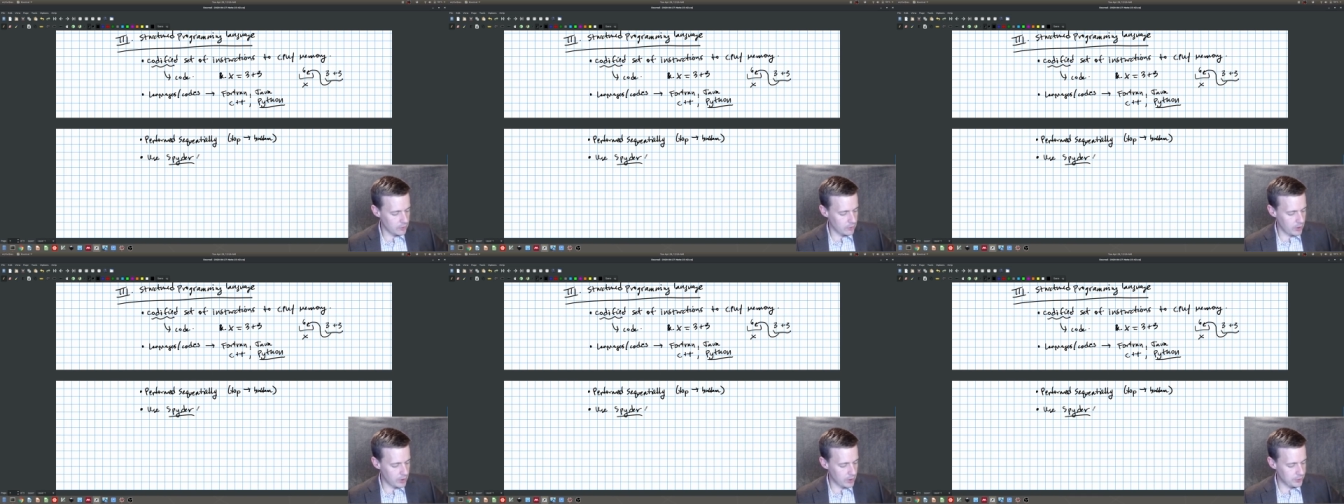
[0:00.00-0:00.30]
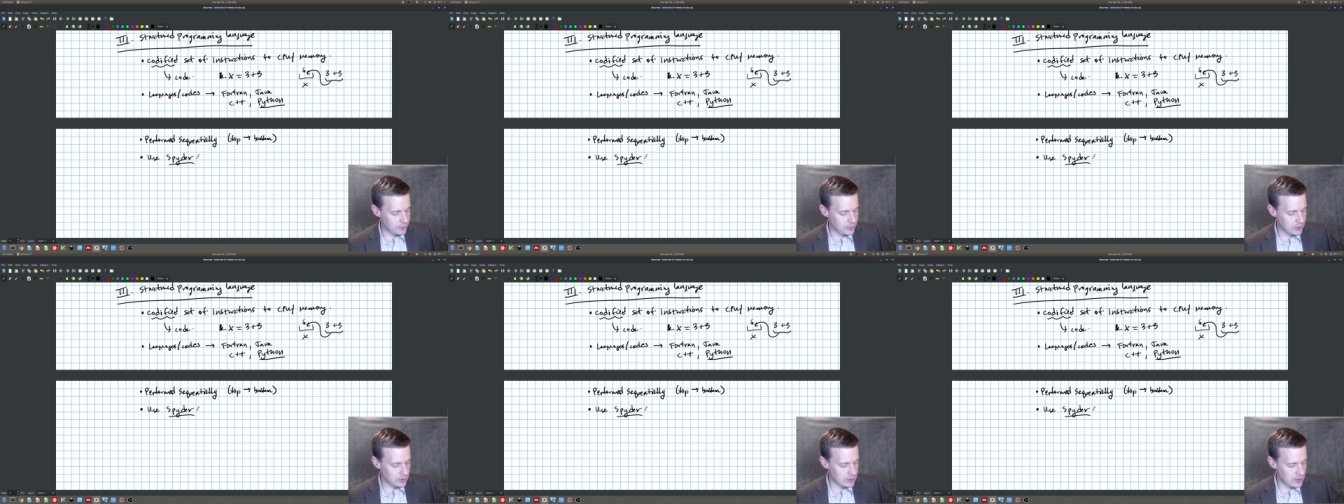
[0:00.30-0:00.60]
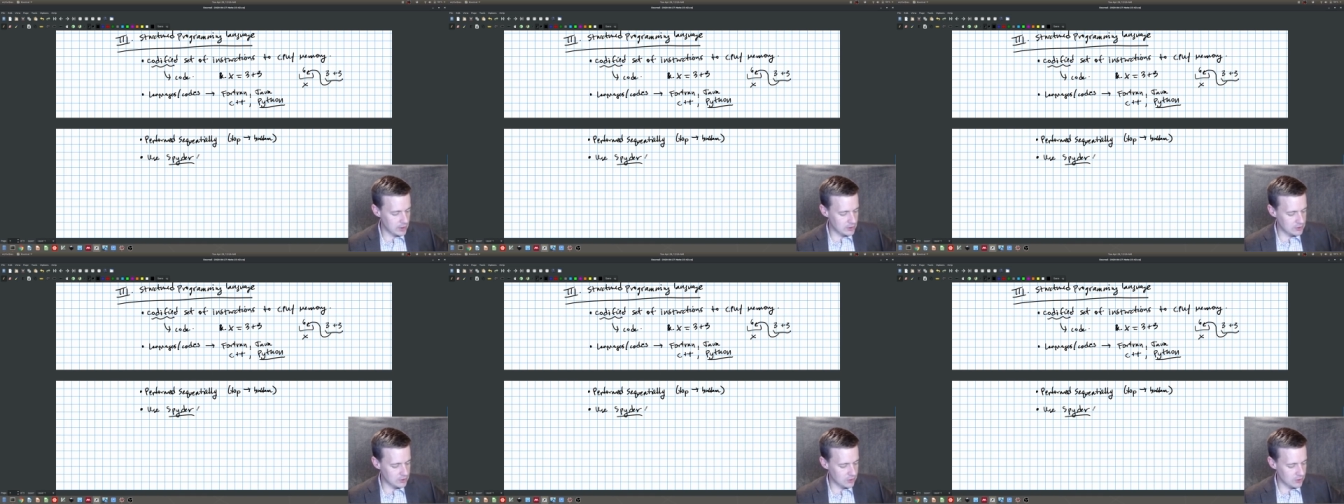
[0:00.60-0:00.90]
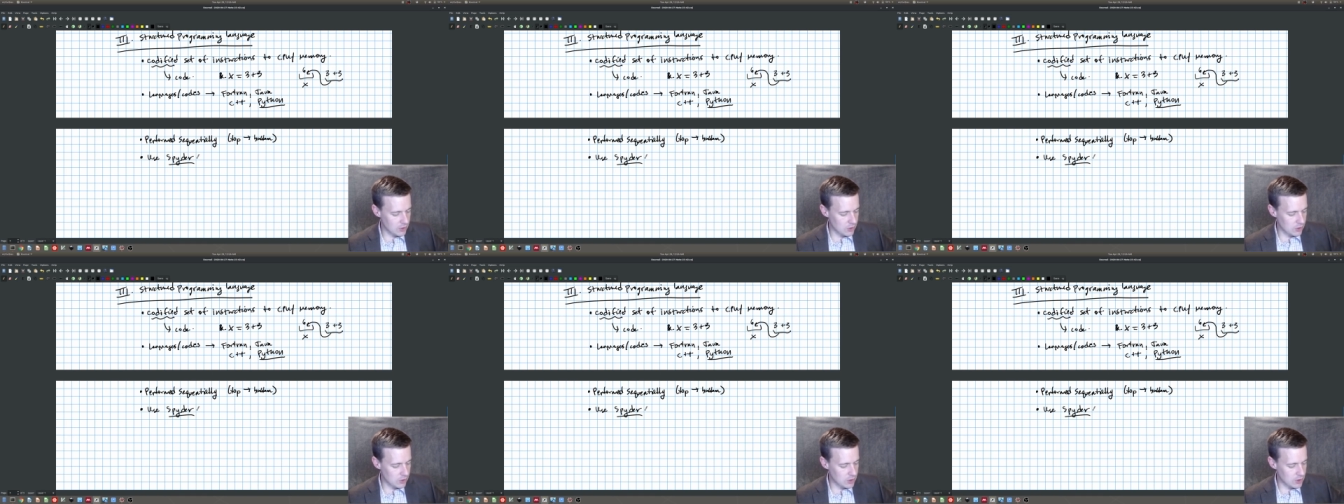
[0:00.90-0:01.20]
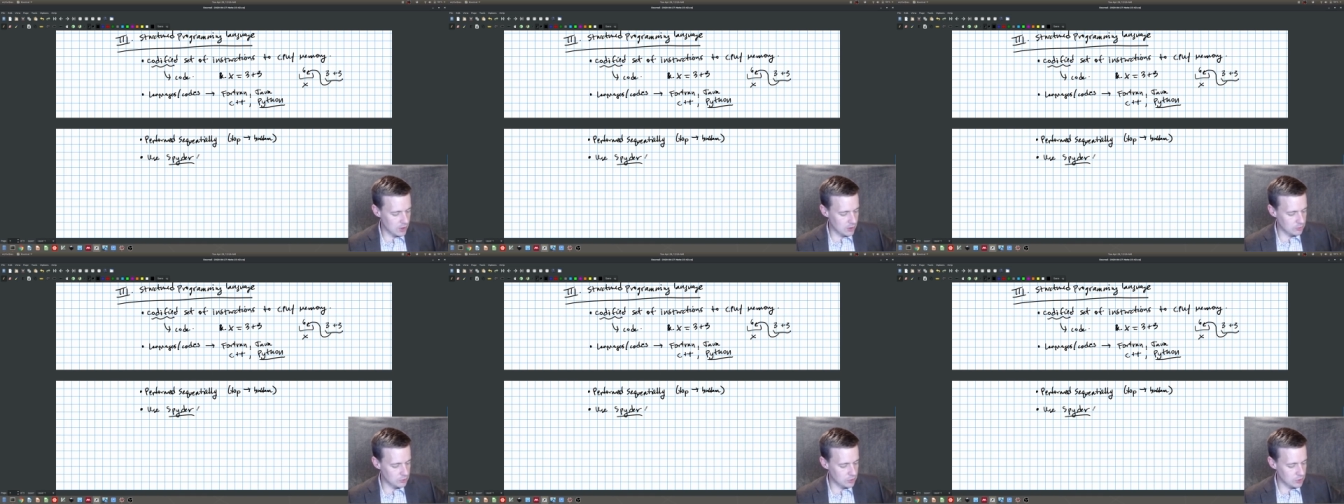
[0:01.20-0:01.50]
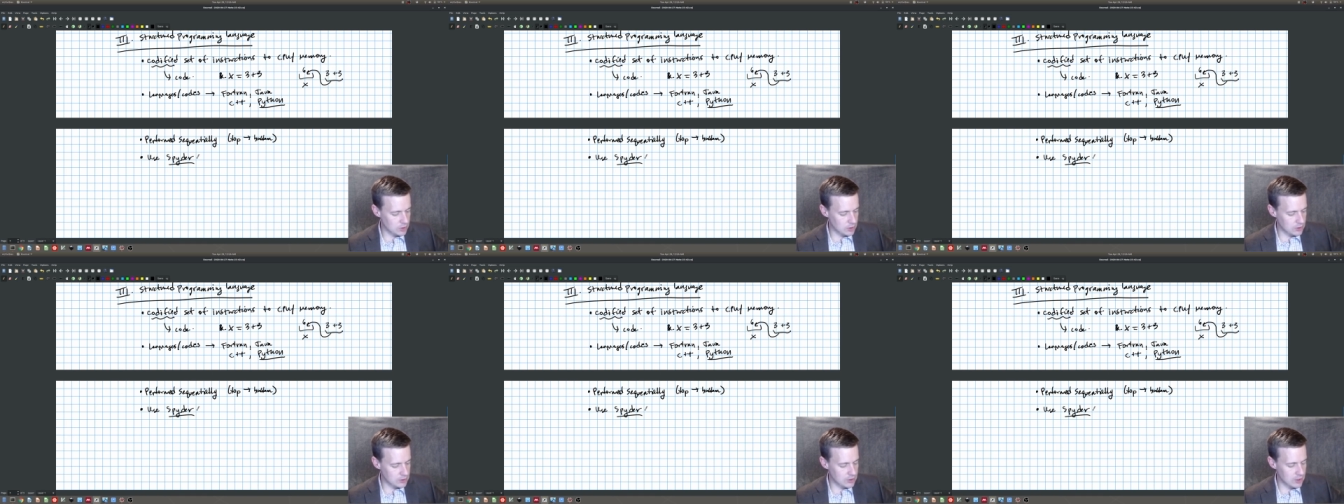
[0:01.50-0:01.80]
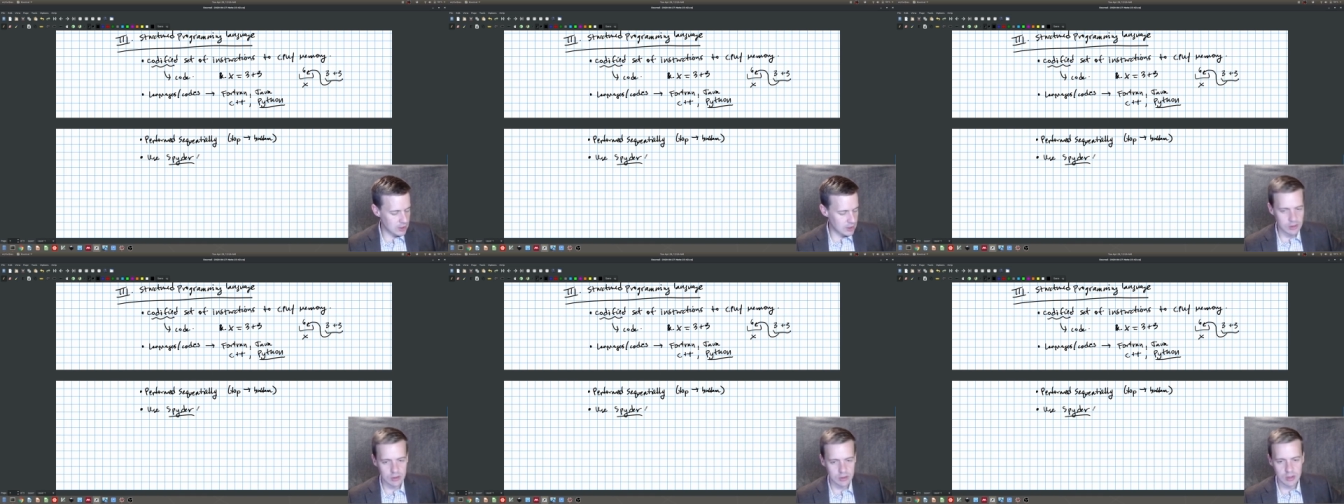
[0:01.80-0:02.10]
think that's all I'm going to
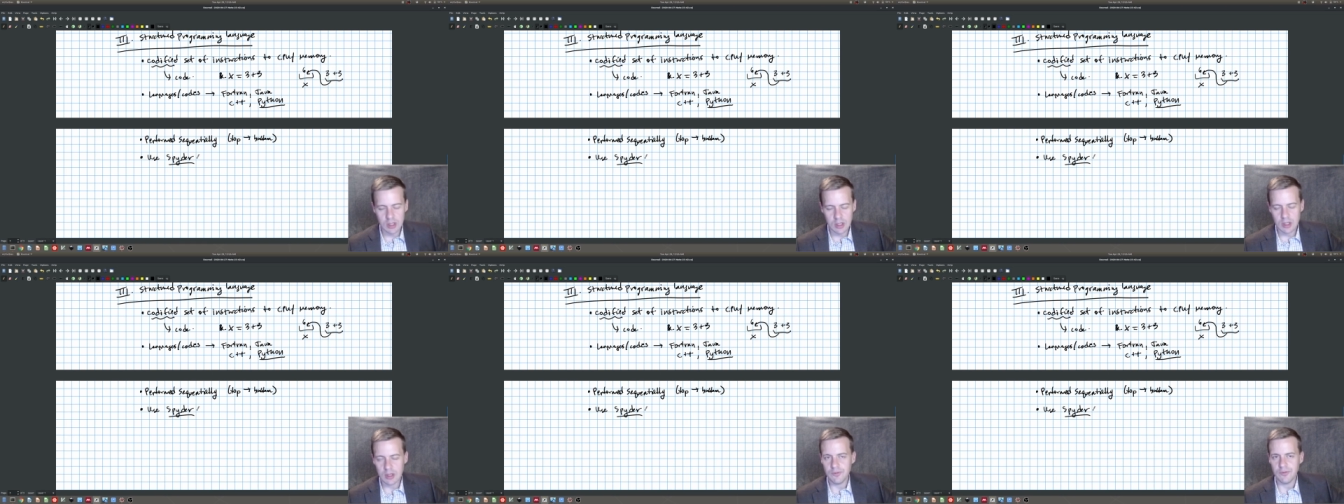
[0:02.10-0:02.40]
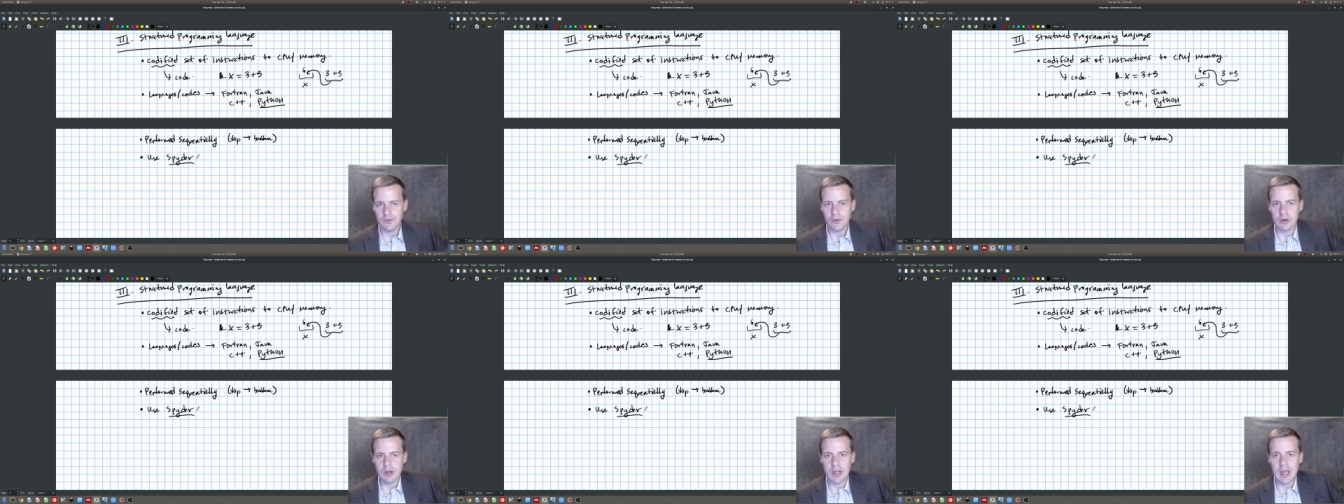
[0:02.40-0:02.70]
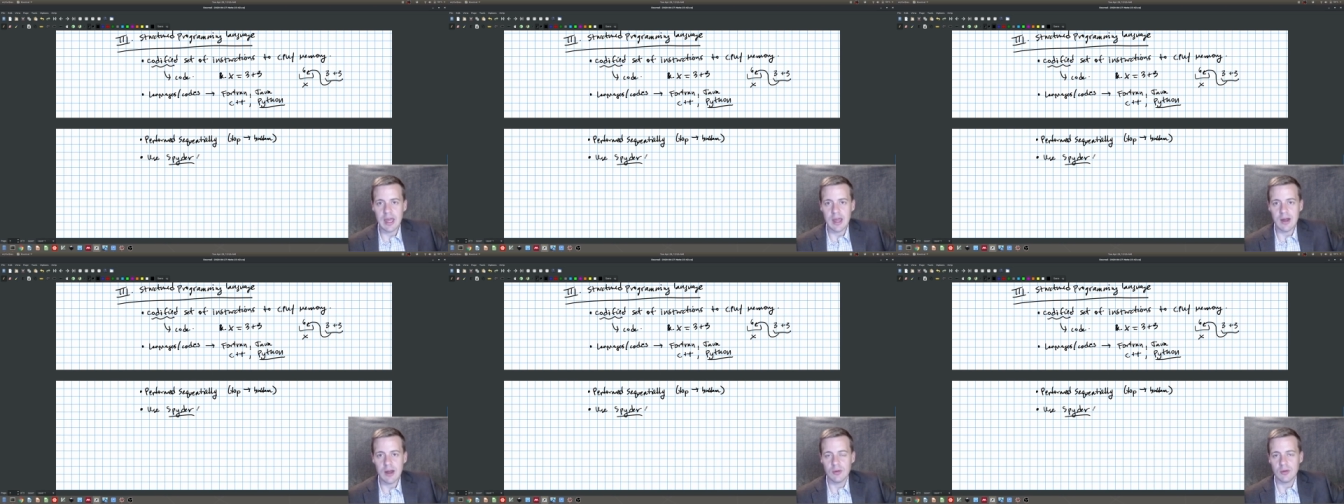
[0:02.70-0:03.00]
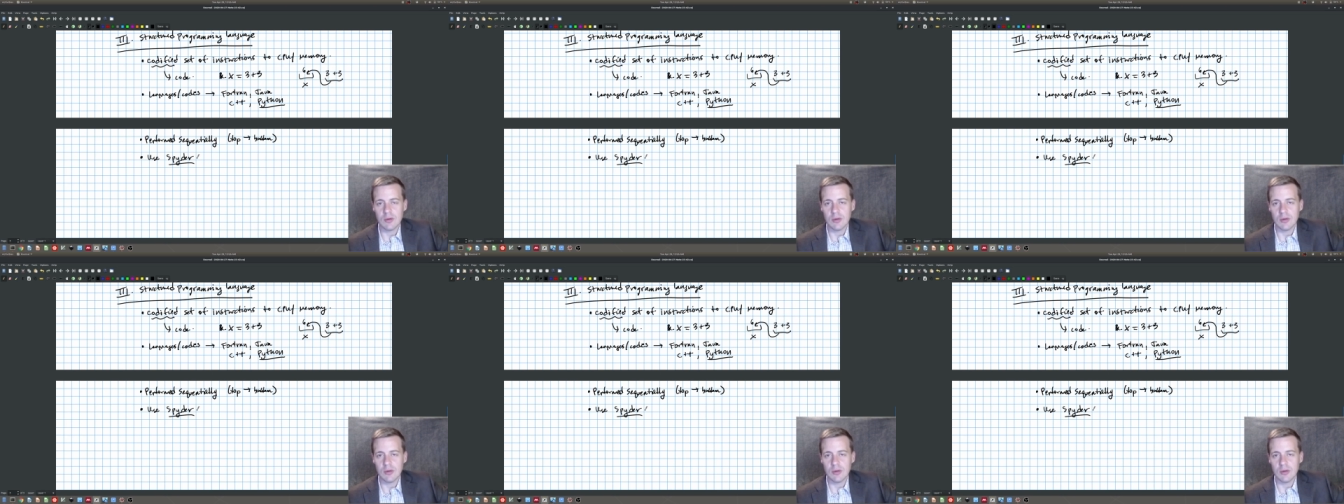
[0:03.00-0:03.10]
tell you for now.